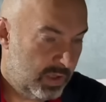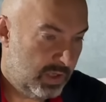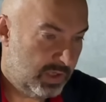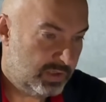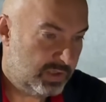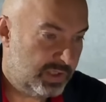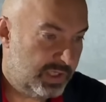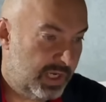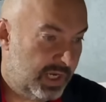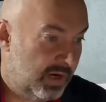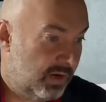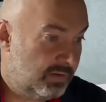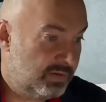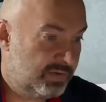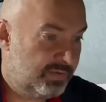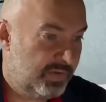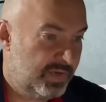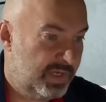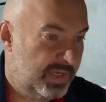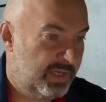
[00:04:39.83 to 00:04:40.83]
So yeah, I
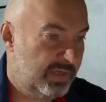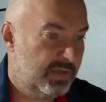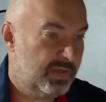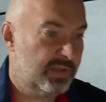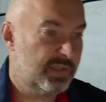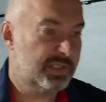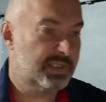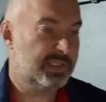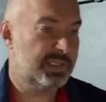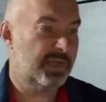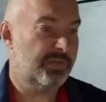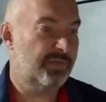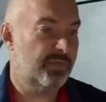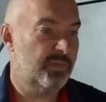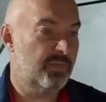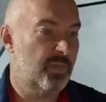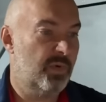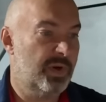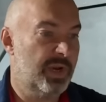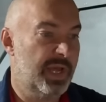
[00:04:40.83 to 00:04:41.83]
was thinking that the
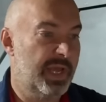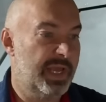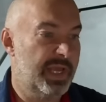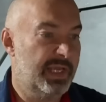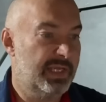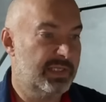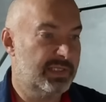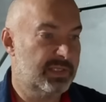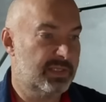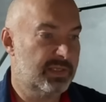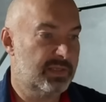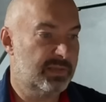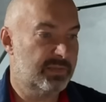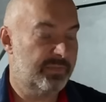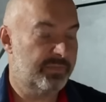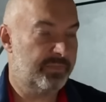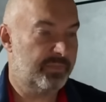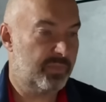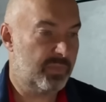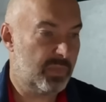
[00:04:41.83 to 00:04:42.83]
718,
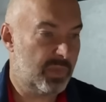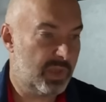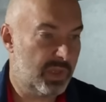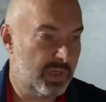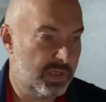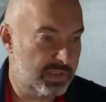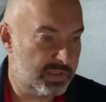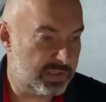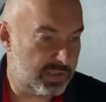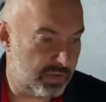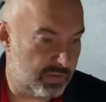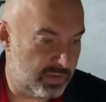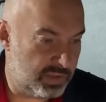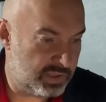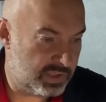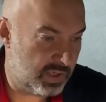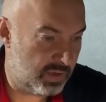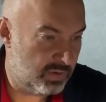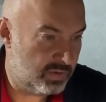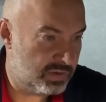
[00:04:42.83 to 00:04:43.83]
so
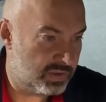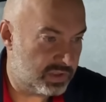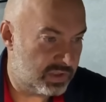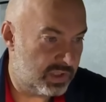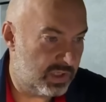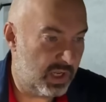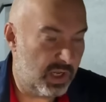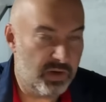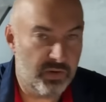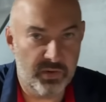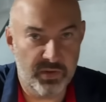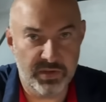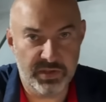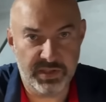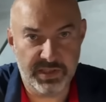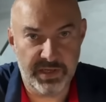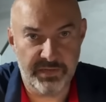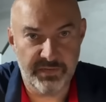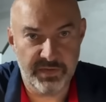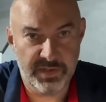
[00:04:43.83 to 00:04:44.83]
it goes as low as
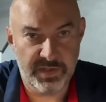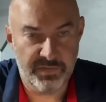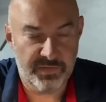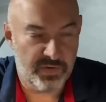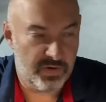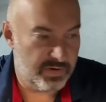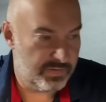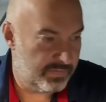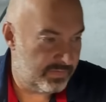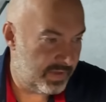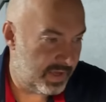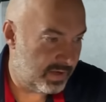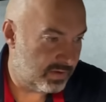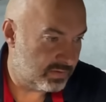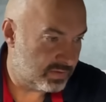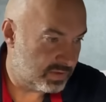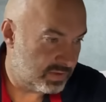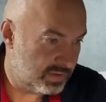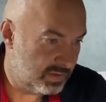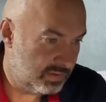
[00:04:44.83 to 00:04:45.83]

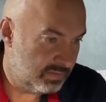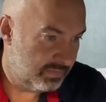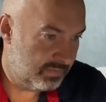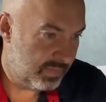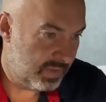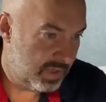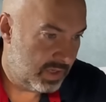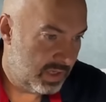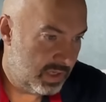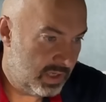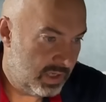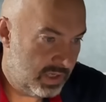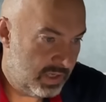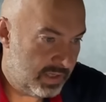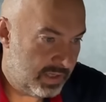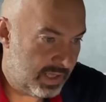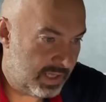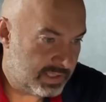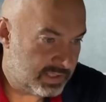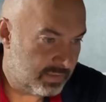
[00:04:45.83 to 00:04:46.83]
75,000.
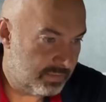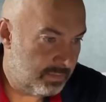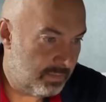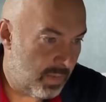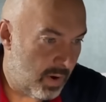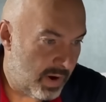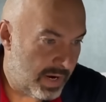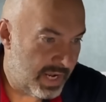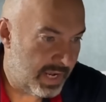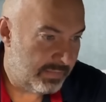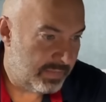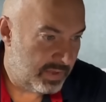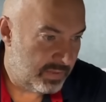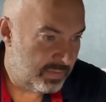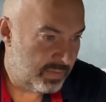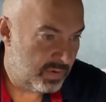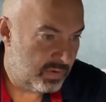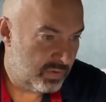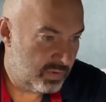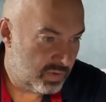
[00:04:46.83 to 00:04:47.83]
That's a Miami
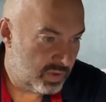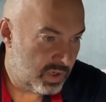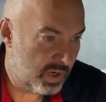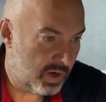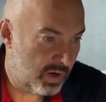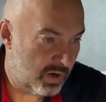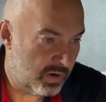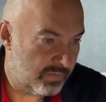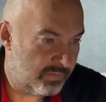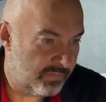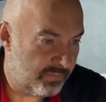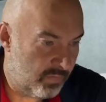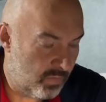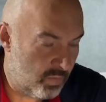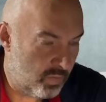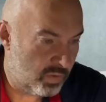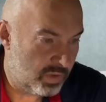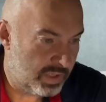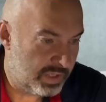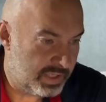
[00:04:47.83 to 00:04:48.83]
blue car,
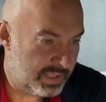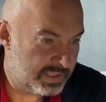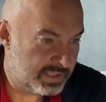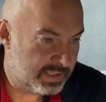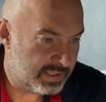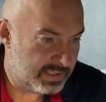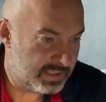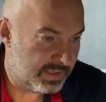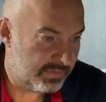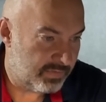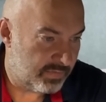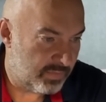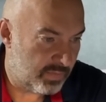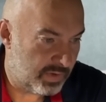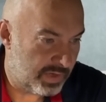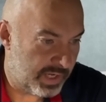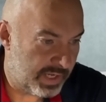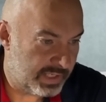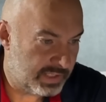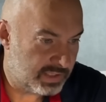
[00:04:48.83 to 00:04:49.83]
4 litre,
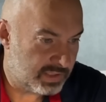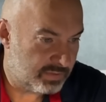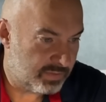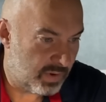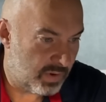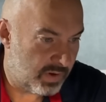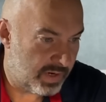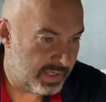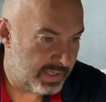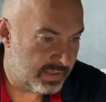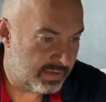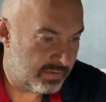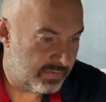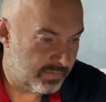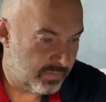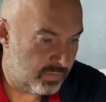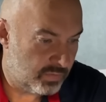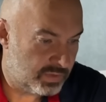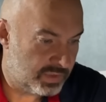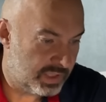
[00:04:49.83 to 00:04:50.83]
718 Spyder,
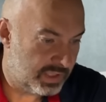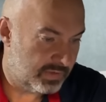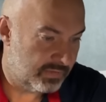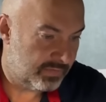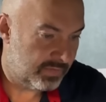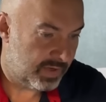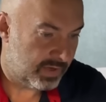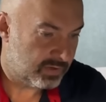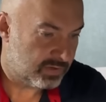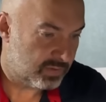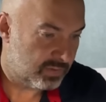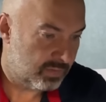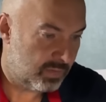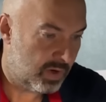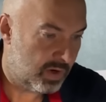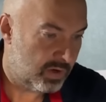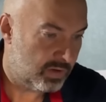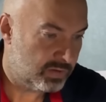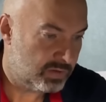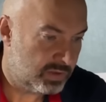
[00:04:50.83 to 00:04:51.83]
14,000
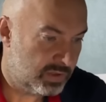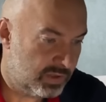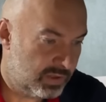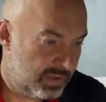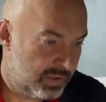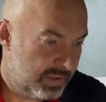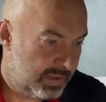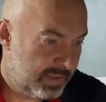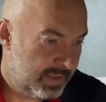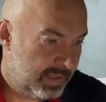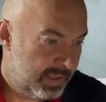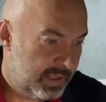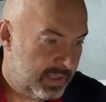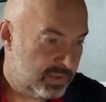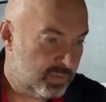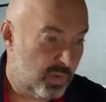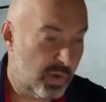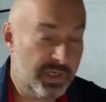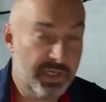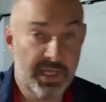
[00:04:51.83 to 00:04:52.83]
miles.
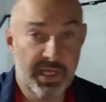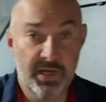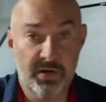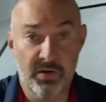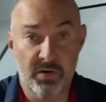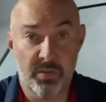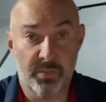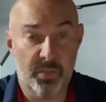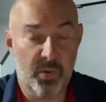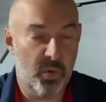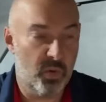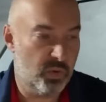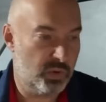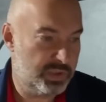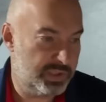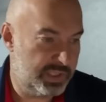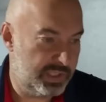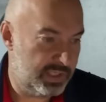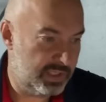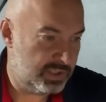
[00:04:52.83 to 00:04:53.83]
There's one here at a Porsche
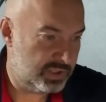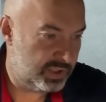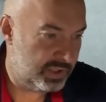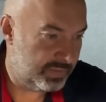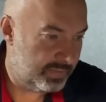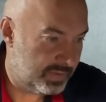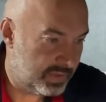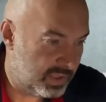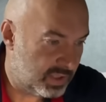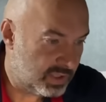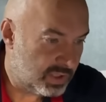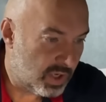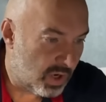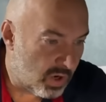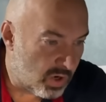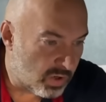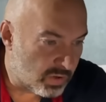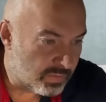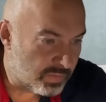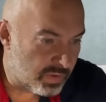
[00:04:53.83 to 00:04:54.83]
dealership in a
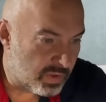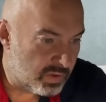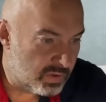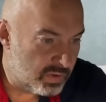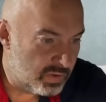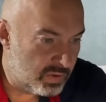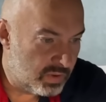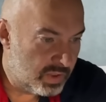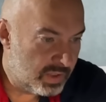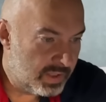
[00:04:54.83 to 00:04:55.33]
dark blue,